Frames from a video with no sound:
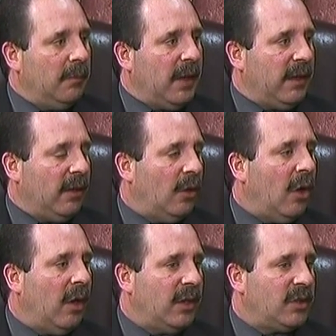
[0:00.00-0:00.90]
the
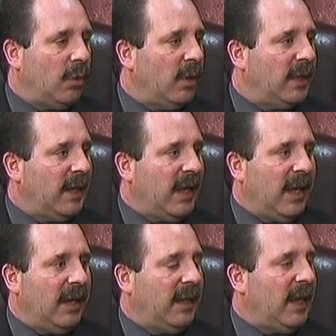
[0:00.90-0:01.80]
law as to what they
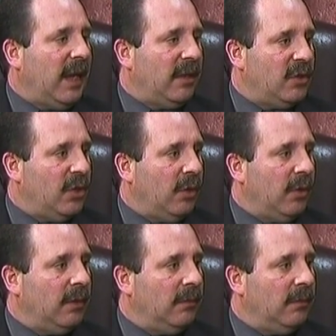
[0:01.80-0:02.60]
can and can't do.